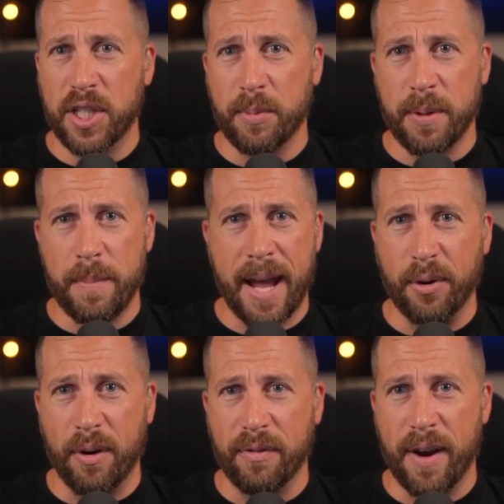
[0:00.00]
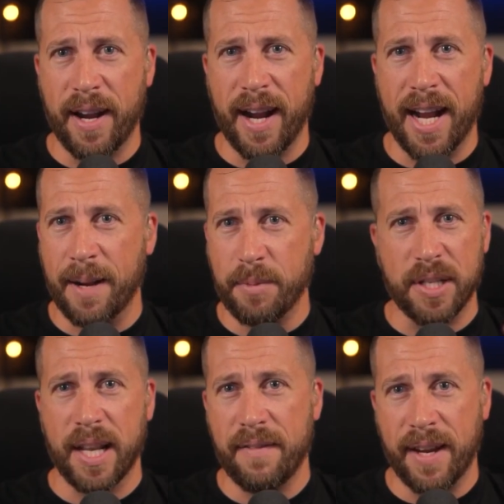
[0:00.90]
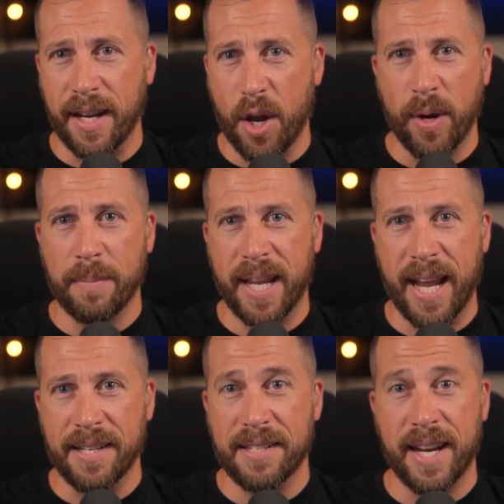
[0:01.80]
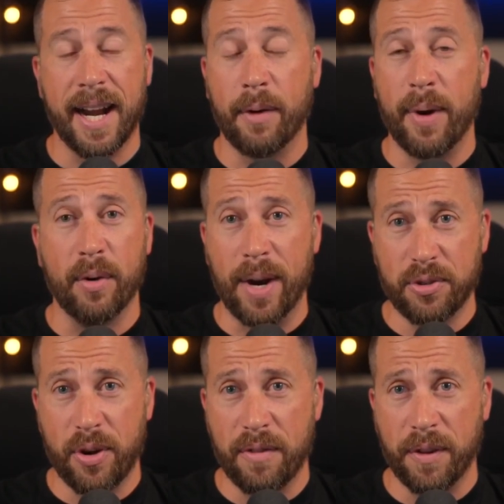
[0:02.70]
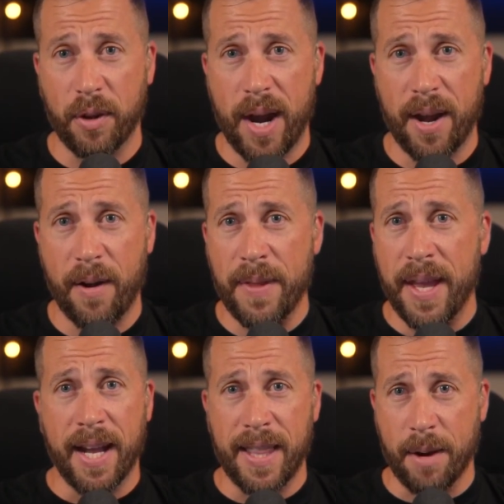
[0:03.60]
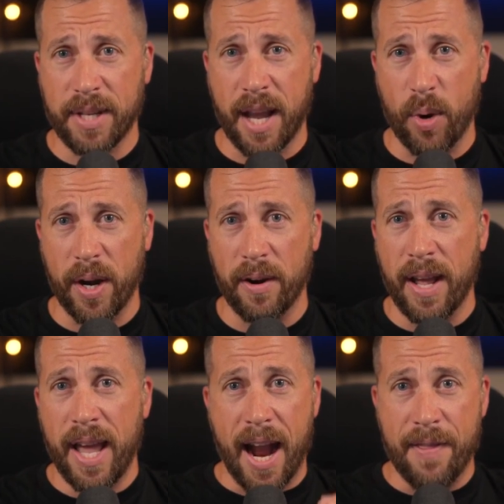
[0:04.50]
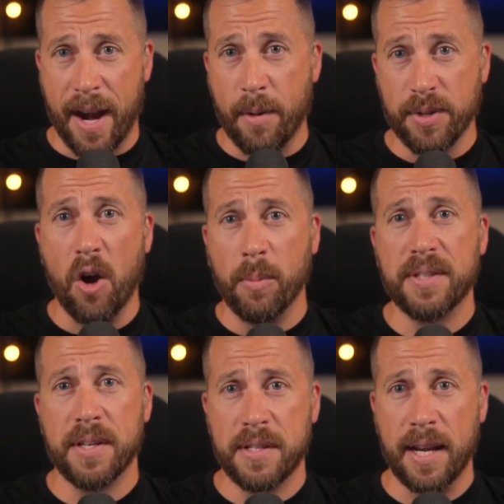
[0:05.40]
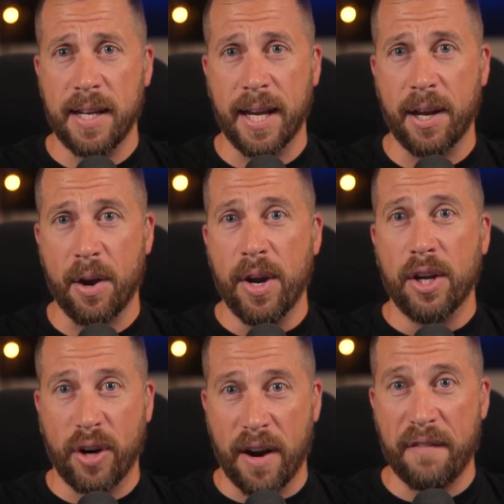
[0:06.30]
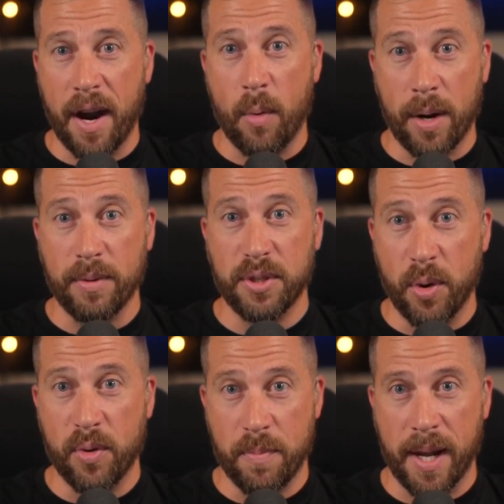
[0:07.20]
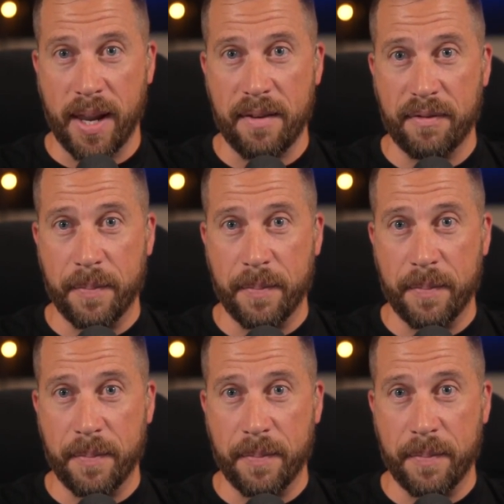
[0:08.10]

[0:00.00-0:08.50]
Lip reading: with a bad girlfriend, and I ended up just leaving and going up to Kansas City, and I ran a restaurant for a little while, and that was kind of weird. And then I was homeless in San Diego, trying to figure out what I was doing with my life.